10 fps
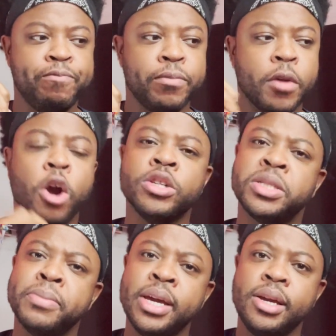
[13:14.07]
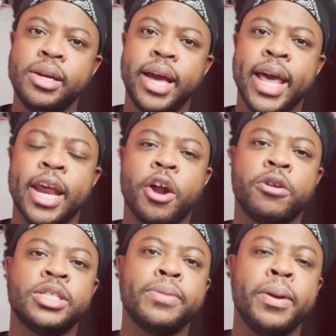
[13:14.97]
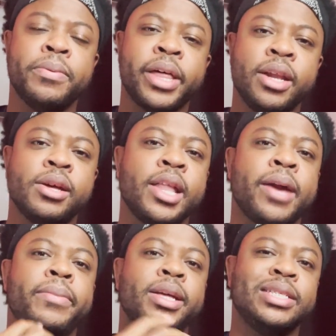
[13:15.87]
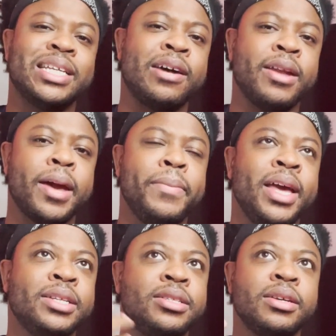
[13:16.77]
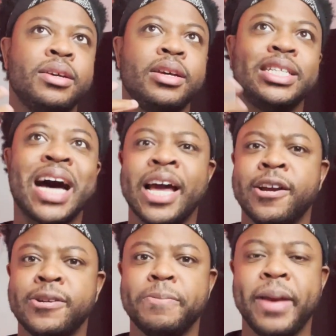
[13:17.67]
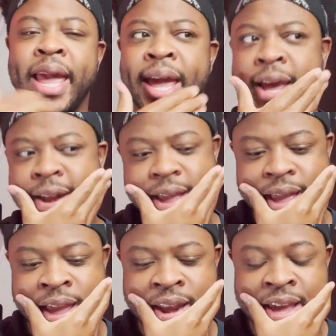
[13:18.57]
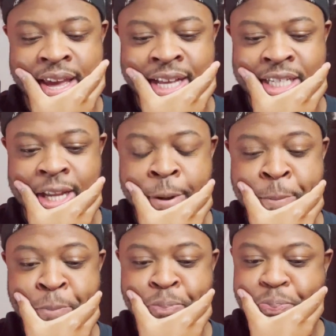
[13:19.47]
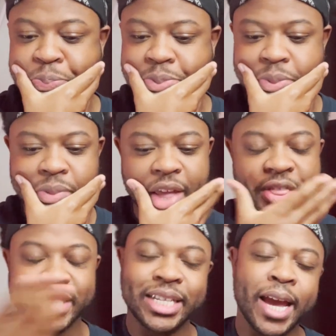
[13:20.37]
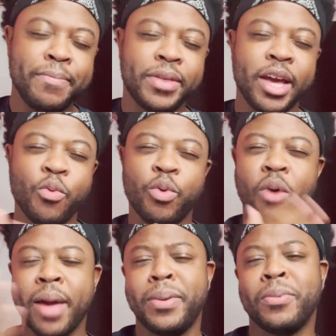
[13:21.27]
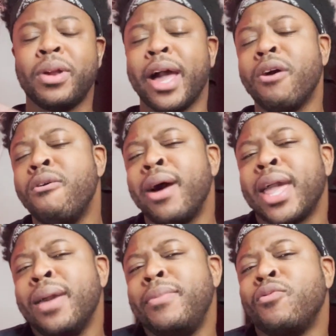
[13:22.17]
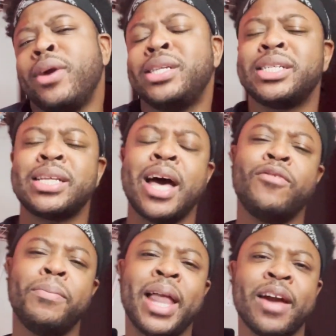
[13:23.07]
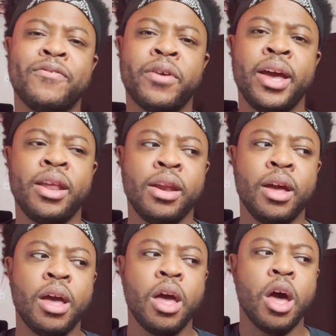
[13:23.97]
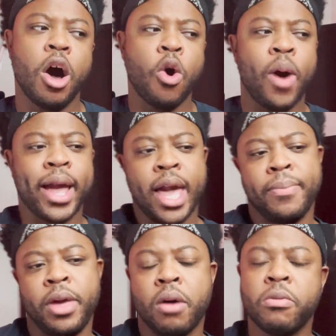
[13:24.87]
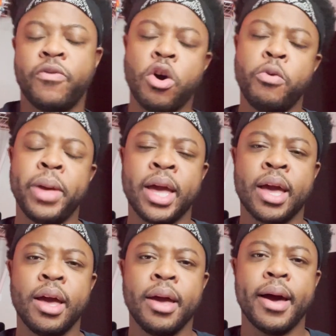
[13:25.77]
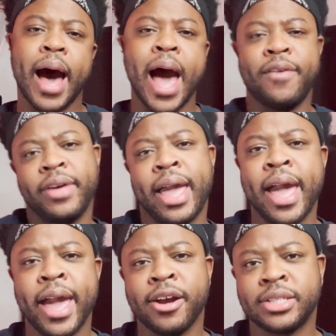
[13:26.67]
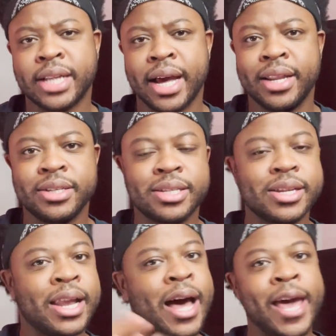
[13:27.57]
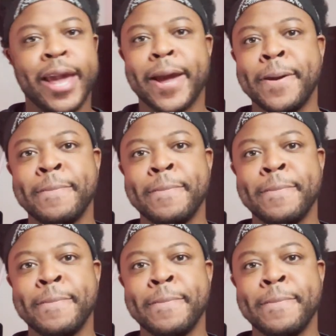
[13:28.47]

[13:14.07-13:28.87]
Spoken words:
hurts me, and it hurts the people that look like me and sound like me. It's tired. And it is the same thing when white people are like, oh, I can't be racist, I have a Black friend. Oh, I can't be homophobic, I have a gay hairstylist. Like,